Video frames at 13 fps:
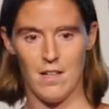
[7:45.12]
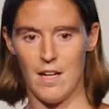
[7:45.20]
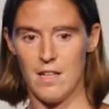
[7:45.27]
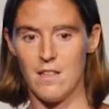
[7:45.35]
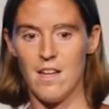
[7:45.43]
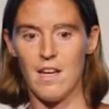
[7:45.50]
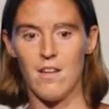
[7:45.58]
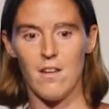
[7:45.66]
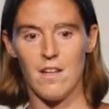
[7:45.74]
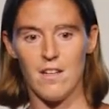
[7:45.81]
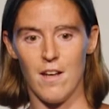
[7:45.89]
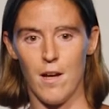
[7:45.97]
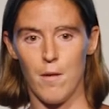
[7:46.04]
I can take you
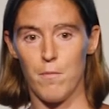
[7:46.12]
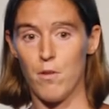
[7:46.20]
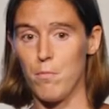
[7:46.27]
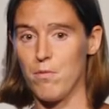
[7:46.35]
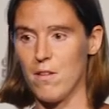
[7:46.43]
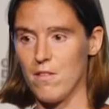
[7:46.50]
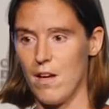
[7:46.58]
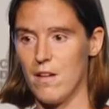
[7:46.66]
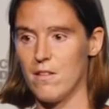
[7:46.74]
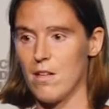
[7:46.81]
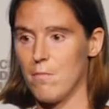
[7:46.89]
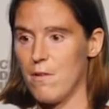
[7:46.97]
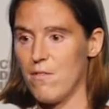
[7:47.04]
anytime, so please
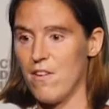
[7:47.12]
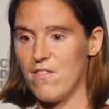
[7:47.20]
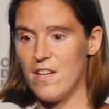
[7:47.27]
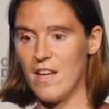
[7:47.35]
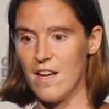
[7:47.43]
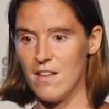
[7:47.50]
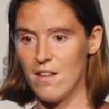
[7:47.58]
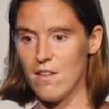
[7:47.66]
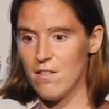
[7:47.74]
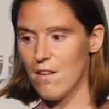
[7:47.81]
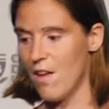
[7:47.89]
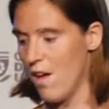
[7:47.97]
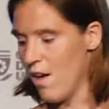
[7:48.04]
contact me if you have any
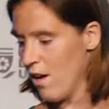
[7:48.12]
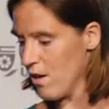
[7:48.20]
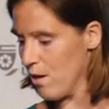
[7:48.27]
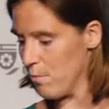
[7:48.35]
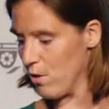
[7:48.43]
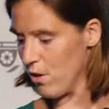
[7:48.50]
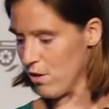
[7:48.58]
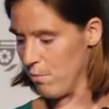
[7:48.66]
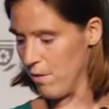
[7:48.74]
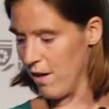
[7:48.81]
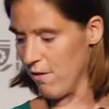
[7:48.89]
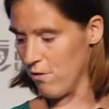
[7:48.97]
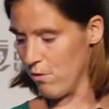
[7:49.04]
ideas. Come talk to
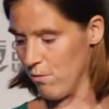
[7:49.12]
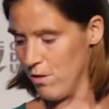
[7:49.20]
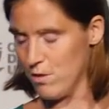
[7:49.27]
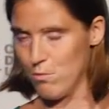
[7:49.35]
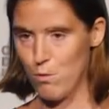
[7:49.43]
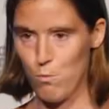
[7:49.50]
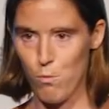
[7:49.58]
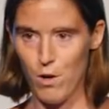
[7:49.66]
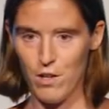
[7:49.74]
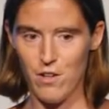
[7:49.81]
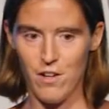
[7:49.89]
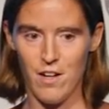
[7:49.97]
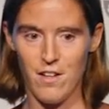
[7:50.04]
me afterwards. We
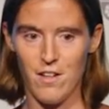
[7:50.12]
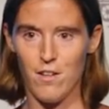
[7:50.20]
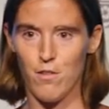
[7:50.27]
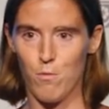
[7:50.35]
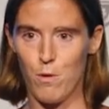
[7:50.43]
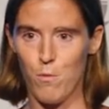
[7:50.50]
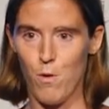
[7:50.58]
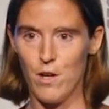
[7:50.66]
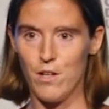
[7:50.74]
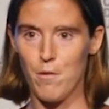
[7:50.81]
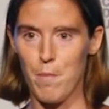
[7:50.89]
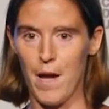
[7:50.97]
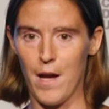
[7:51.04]
want your ideas, we want
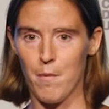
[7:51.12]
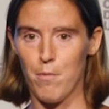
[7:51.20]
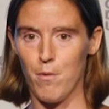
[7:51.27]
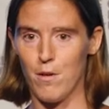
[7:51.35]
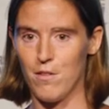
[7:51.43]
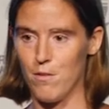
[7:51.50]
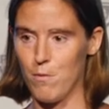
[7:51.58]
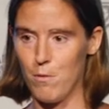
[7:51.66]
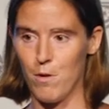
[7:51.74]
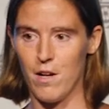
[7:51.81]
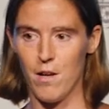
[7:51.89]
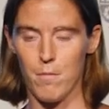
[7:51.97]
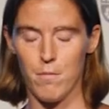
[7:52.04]
your pain points, and we
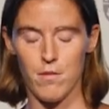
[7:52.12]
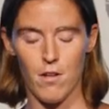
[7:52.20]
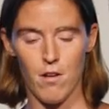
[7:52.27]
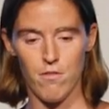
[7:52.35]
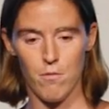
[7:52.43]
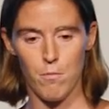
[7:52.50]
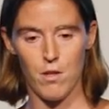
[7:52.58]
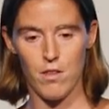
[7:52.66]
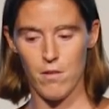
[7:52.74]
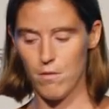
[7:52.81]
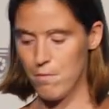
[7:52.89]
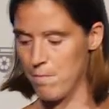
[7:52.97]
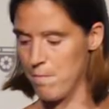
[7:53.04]
want to help solve them with
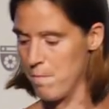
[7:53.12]
you.